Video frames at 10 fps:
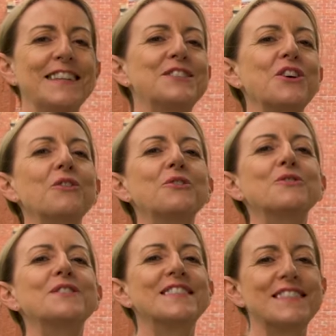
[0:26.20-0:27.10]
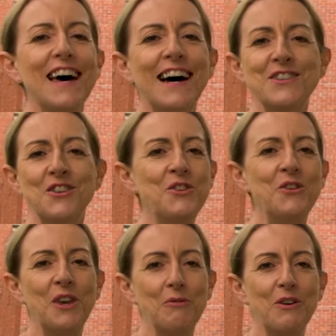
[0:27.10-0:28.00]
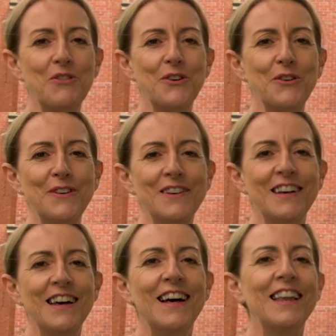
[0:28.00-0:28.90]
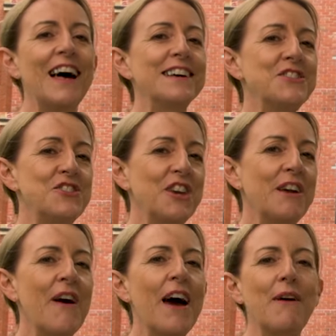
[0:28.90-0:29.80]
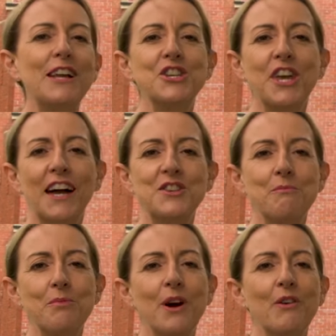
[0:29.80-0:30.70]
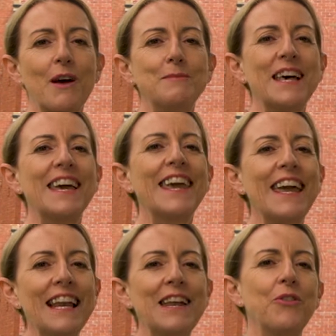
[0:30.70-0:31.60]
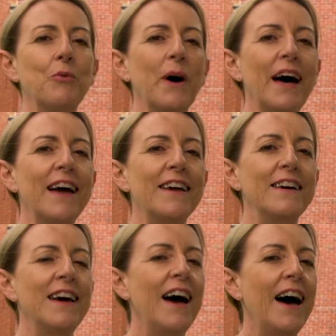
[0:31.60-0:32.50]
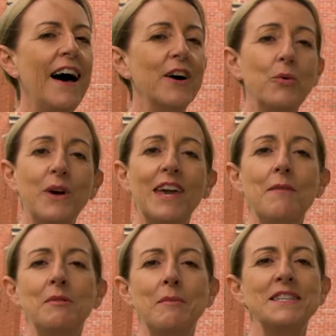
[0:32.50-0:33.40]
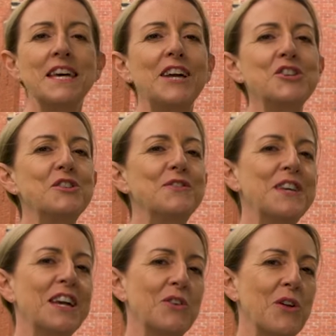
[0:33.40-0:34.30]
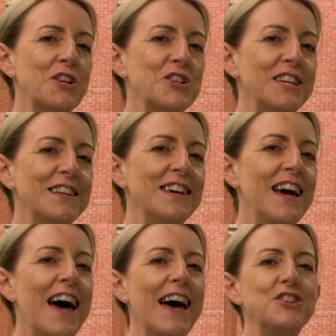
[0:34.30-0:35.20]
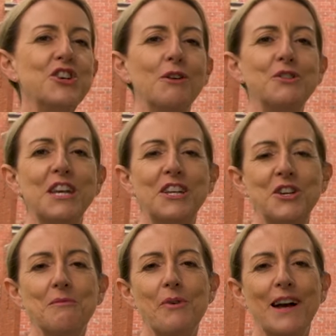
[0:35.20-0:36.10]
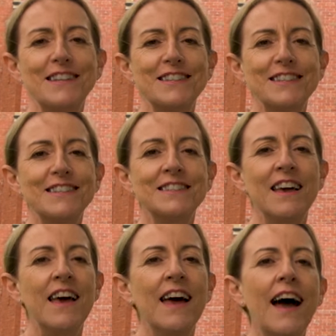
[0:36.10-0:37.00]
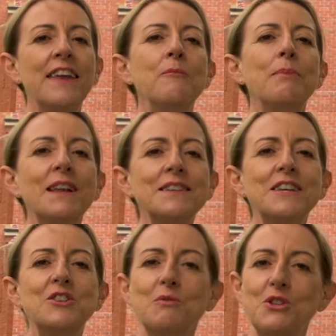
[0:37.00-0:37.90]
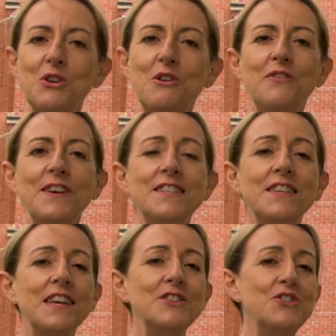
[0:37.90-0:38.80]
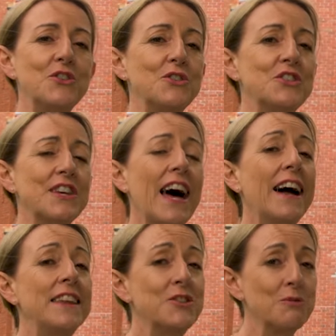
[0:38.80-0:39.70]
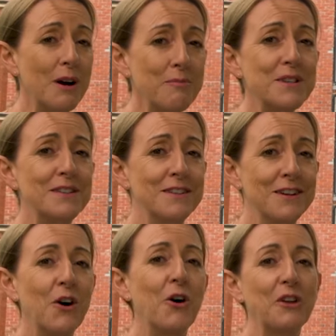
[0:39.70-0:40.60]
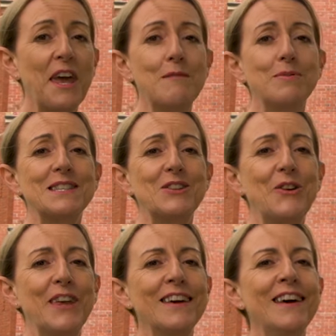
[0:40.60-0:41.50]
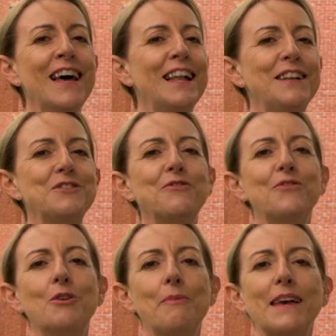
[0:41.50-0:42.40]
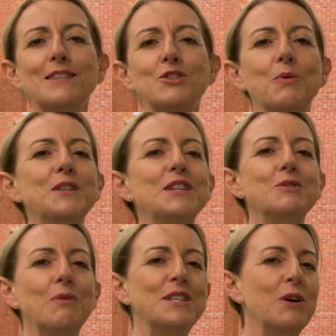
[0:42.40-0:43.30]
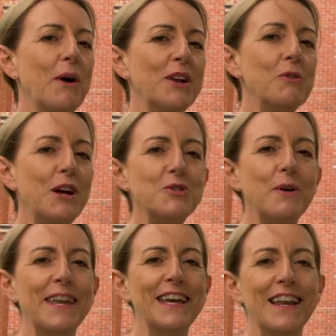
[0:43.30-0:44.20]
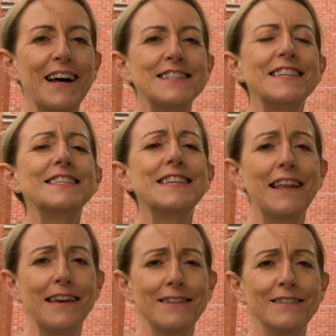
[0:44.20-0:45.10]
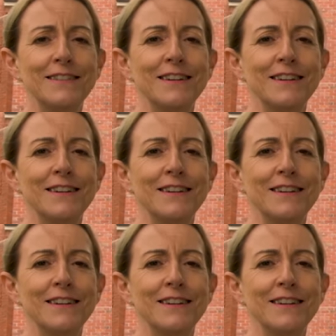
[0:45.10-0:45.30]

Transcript: It's so good to start a new year with you. Last year, our education programs again led the way. Our quick implementation of technology, agile teaching practices, and ability to return VCE students to uninterrupted on-campus learning led to Firbank's 2021 graduating class excelling.